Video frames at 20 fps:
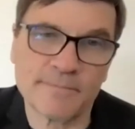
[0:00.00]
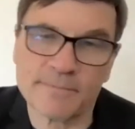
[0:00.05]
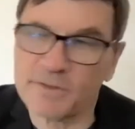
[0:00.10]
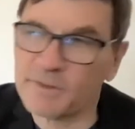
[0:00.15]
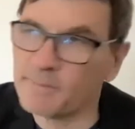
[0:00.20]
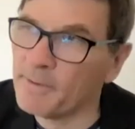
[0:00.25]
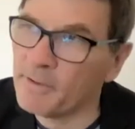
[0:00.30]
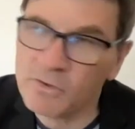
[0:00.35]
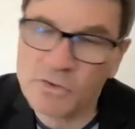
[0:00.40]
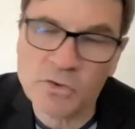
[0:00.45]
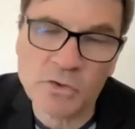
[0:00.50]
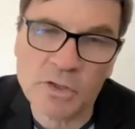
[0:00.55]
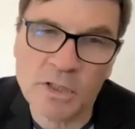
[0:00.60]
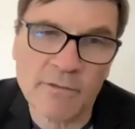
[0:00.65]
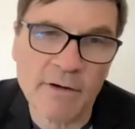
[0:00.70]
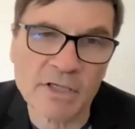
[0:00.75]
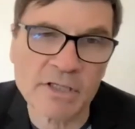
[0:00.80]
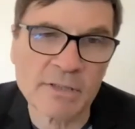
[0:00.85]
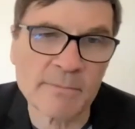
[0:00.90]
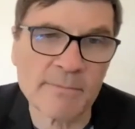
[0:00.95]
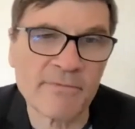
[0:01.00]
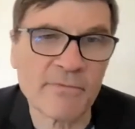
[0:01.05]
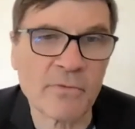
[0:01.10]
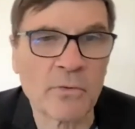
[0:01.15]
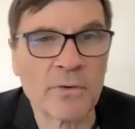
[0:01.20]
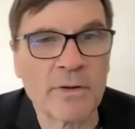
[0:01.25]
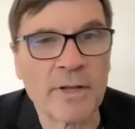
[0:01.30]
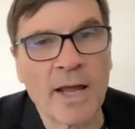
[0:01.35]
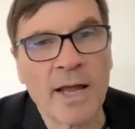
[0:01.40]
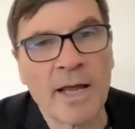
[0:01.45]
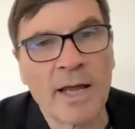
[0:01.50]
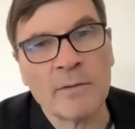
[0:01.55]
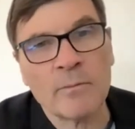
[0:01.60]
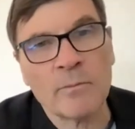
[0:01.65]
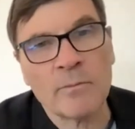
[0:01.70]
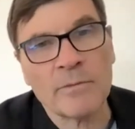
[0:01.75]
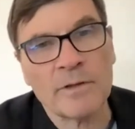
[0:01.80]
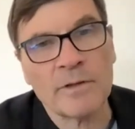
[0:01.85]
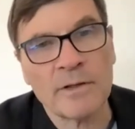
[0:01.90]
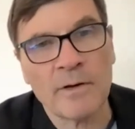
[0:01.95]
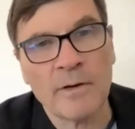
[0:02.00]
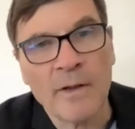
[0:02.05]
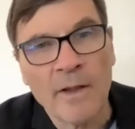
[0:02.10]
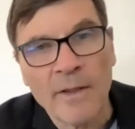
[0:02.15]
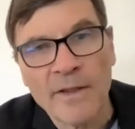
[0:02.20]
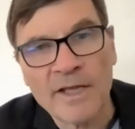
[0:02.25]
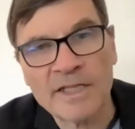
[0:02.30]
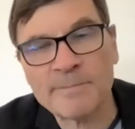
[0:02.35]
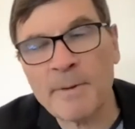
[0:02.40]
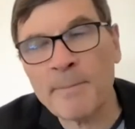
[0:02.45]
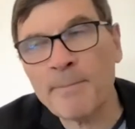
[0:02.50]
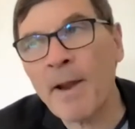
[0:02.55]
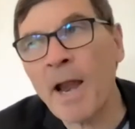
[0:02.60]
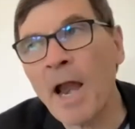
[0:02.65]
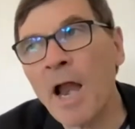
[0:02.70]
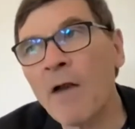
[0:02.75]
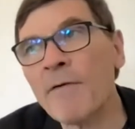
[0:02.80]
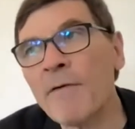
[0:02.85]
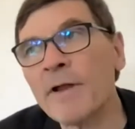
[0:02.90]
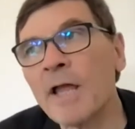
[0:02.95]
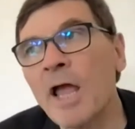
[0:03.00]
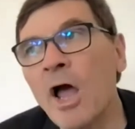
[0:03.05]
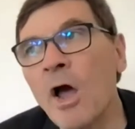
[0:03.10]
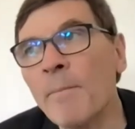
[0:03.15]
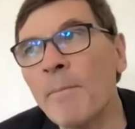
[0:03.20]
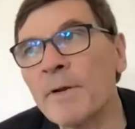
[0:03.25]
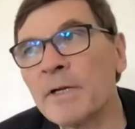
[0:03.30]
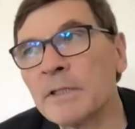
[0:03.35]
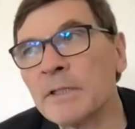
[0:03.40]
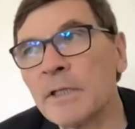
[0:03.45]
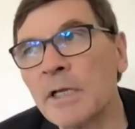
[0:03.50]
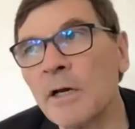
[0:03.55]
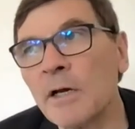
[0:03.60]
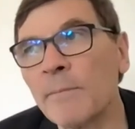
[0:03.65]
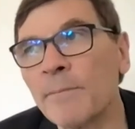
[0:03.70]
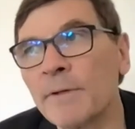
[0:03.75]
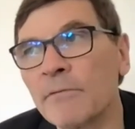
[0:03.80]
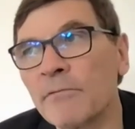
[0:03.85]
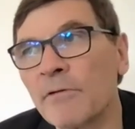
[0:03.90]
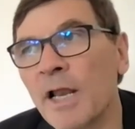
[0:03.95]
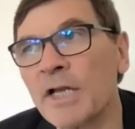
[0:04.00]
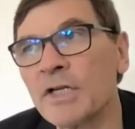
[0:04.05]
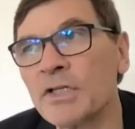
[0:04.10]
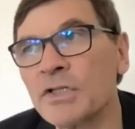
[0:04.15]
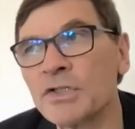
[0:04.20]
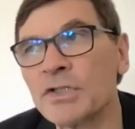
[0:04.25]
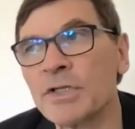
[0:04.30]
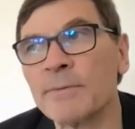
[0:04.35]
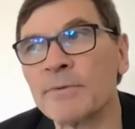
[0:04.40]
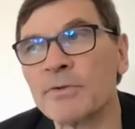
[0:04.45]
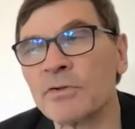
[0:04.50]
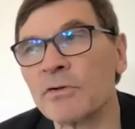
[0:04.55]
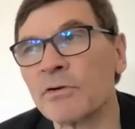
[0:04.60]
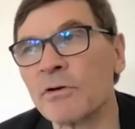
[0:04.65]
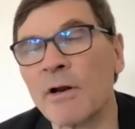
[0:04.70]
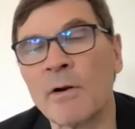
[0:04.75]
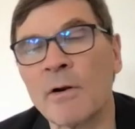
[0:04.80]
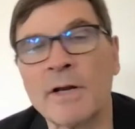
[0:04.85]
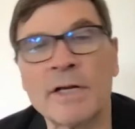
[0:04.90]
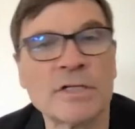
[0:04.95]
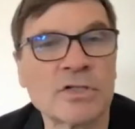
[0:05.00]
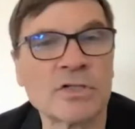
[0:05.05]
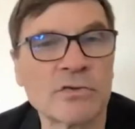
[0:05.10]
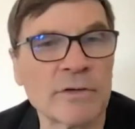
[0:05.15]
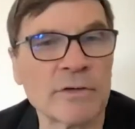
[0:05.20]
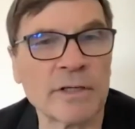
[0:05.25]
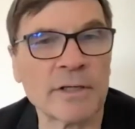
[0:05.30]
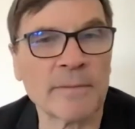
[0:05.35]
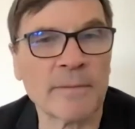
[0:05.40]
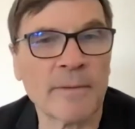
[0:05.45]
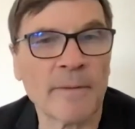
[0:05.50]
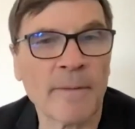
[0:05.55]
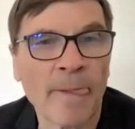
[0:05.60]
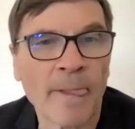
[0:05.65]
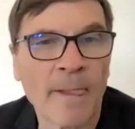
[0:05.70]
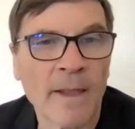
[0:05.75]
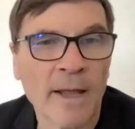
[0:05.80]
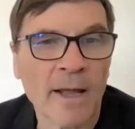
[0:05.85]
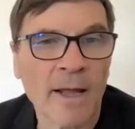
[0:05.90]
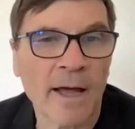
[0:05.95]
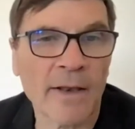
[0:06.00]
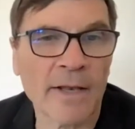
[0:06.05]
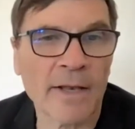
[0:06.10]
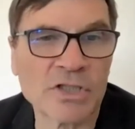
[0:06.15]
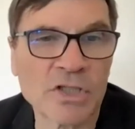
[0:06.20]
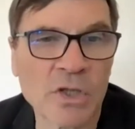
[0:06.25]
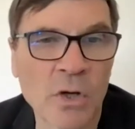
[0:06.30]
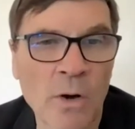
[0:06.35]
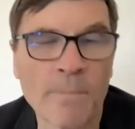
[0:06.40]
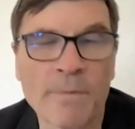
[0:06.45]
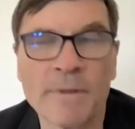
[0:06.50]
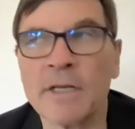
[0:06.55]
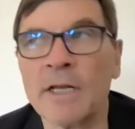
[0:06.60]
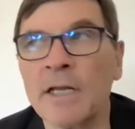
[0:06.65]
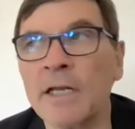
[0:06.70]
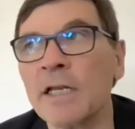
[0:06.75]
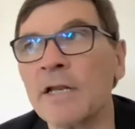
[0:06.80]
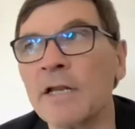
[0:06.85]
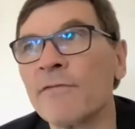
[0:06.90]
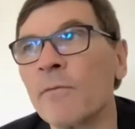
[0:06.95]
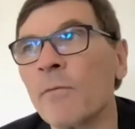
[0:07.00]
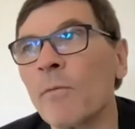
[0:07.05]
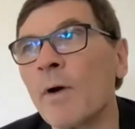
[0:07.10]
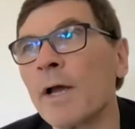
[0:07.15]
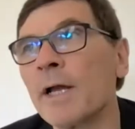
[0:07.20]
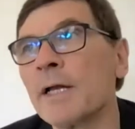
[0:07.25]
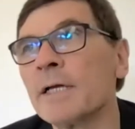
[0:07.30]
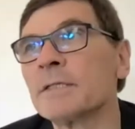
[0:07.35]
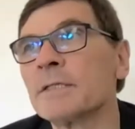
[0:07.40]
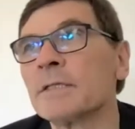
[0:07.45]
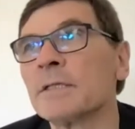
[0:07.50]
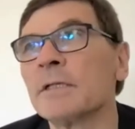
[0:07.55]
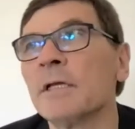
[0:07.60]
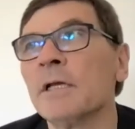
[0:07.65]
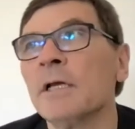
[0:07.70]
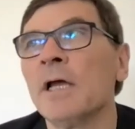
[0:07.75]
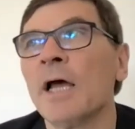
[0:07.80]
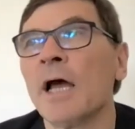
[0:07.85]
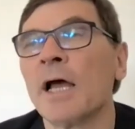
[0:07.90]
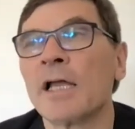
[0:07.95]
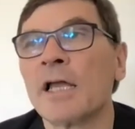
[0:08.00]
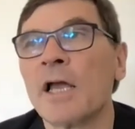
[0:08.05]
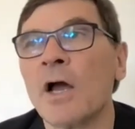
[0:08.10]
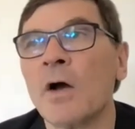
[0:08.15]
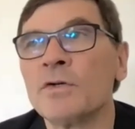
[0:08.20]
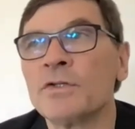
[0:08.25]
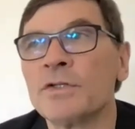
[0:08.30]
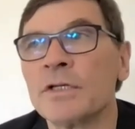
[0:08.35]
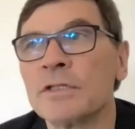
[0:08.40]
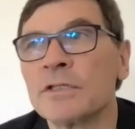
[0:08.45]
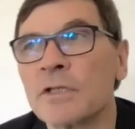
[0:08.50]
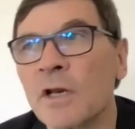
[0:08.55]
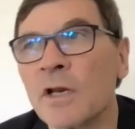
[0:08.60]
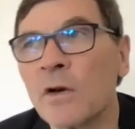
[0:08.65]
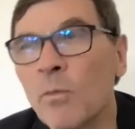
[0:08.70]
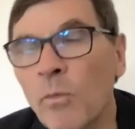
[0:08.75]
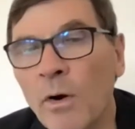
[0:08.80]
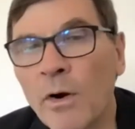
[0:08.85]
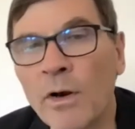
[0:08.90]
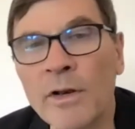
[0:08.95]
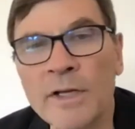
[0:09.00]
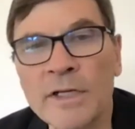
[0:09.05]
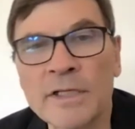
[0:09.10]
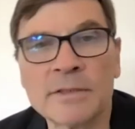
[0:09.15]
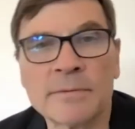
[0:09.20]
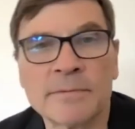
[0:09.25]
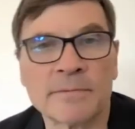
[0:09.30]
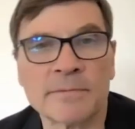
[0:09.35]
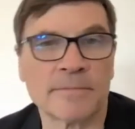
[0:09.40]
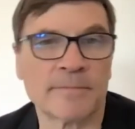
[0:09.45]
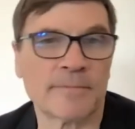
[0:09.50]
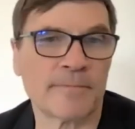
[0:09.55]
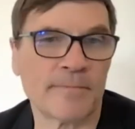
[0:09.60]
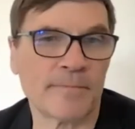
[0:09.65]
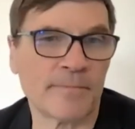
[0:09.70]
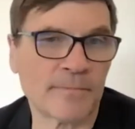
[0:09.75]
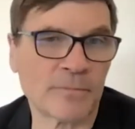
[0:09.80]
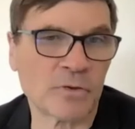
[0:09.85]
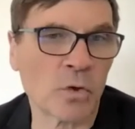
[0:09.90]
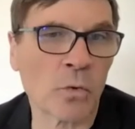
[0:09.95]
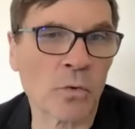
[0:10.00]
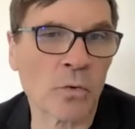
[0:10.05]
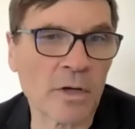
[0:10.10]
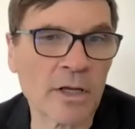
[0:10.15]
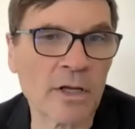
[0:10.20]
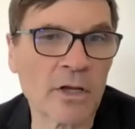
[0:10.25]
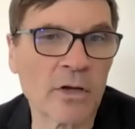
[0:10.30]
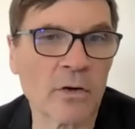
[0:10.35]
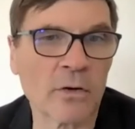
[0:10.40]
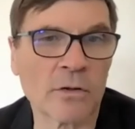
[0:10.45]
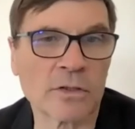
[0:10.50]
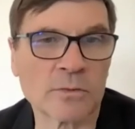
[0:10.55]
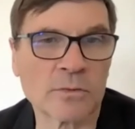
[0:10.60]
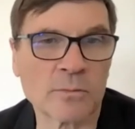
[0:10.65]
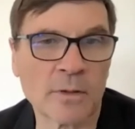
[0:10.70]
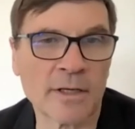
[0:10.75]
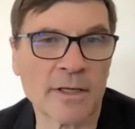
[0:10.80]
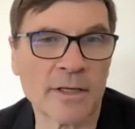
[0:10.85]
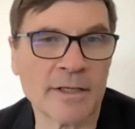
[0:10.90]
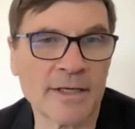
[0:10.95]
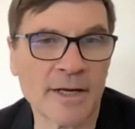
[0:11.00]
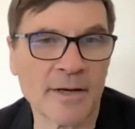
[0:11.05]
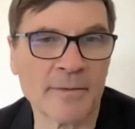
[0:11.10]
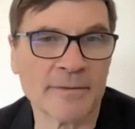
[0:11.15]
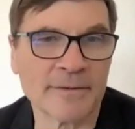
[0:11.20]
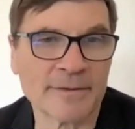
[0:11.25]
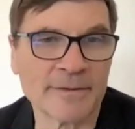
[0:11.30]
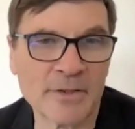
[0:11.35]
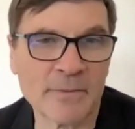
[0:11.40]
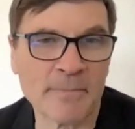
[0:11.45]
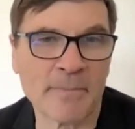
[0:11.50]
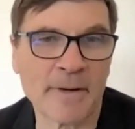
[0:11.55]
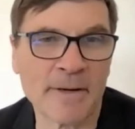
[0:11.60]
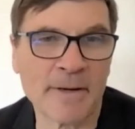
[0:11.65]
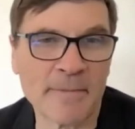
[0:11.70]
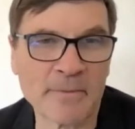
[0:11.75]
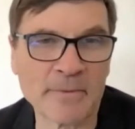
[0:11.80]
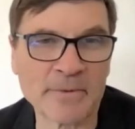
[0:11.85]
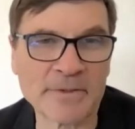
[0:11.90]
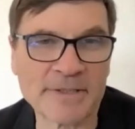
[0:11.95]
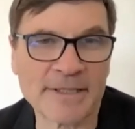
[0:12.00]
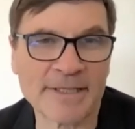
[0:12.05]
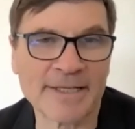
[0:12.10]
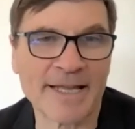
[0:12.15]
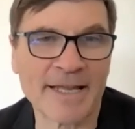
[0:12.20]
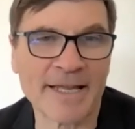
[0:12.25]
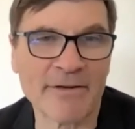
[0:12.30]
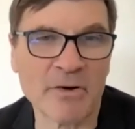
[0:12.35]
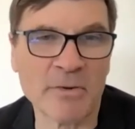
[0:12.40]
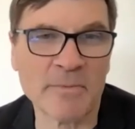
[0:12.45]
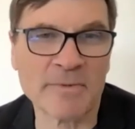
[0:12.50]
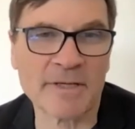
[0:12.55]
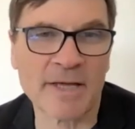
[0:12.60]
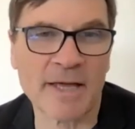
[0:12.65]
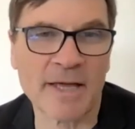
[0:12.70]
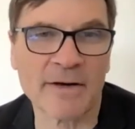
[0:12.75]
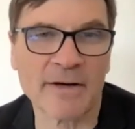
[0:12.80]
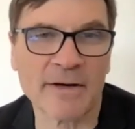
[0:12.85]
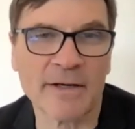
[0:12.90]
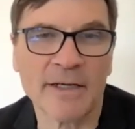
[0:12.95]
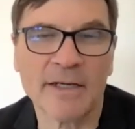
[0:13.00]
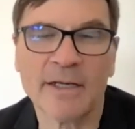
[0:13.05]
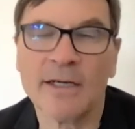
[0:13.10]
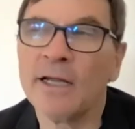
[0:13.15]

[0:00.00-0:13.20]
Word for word: spiritual direction before that. You know, there's mm-hmm. been pairing, helping, helping relationships throughout history, mm-hmm. and they show up in, in different ways. And and coaching is kind of one of these talking cures one of the you know two people sitting in a room together